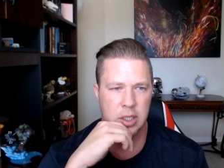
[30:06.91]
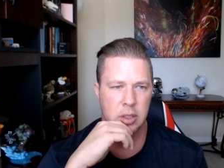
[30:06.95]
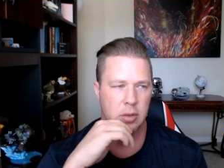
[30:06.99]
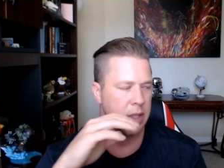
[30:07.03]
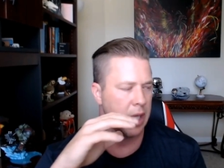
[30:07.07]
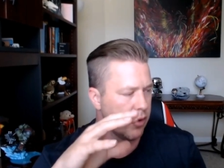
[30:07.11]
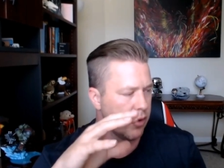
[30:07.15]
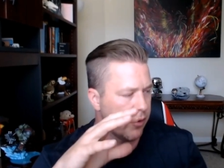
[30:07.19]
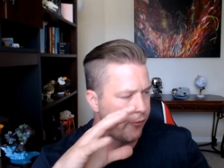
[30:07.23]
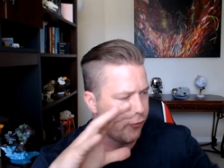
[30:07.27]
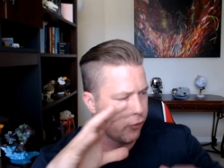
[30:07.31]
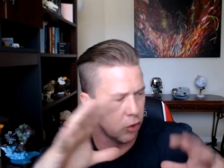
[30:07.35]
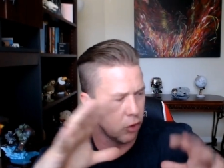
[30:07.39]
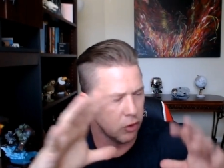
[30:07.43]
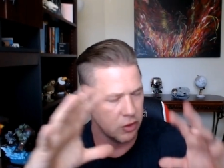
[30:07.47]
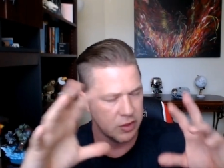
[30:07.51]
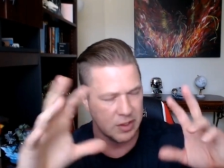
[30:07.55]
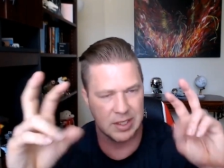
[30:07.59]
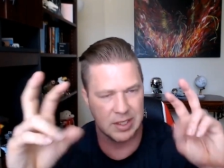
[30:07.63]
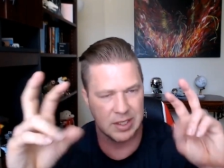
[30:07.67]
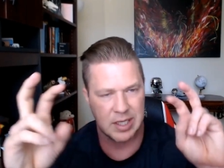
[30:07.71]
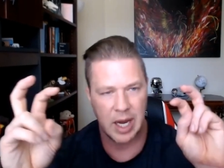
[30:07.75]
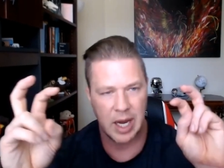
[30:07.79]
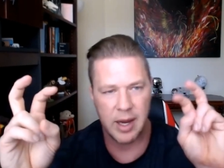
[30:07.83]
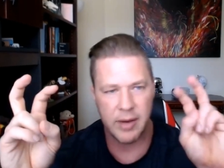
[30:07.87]
Now, the full
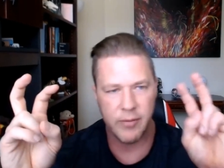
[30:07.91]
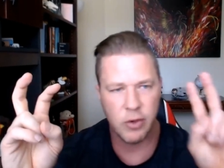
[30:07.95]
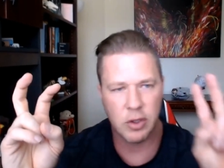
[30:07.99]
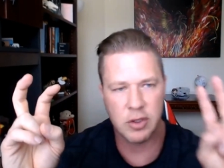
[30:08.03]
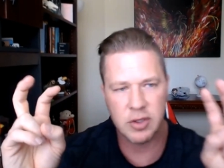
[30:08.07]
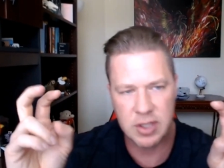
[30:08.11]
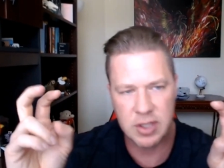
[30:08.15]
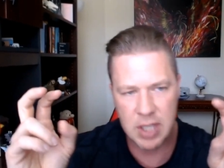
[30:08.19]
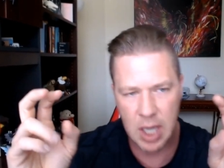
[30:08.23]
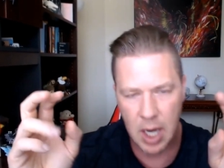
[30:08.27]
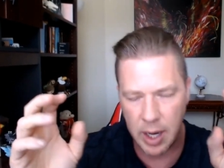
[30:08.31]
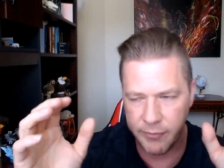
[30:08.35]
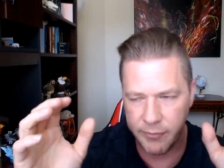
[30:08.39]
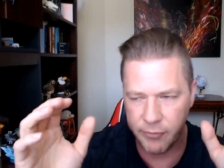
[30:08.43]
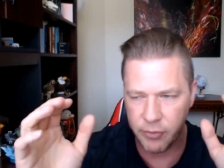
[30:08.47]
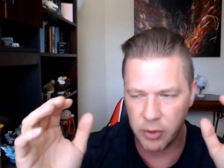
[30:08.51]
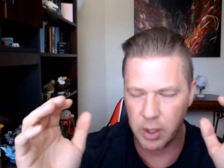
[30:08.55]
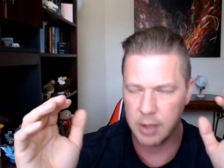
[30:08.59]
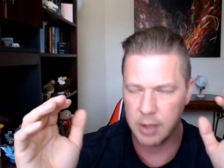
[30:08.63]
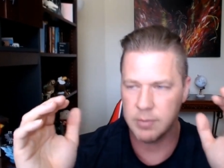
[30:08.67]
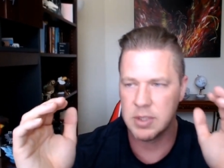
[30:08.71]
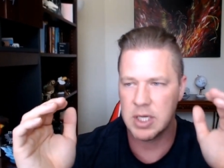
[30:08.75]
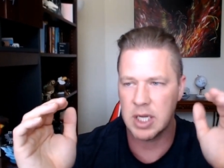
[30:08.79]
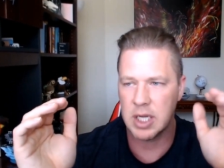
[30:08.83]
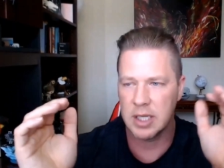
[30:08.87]
savers time
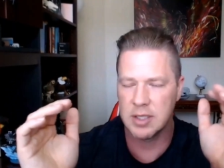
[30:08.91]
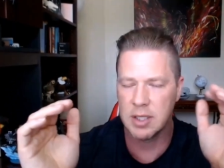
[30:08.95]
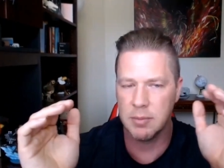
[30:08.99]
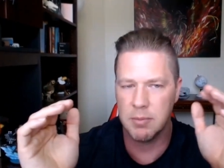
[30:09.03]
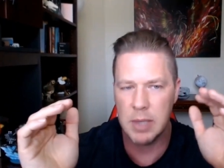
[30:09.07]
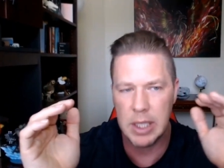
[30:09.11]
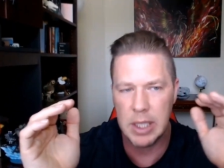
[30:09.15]
frame doesn't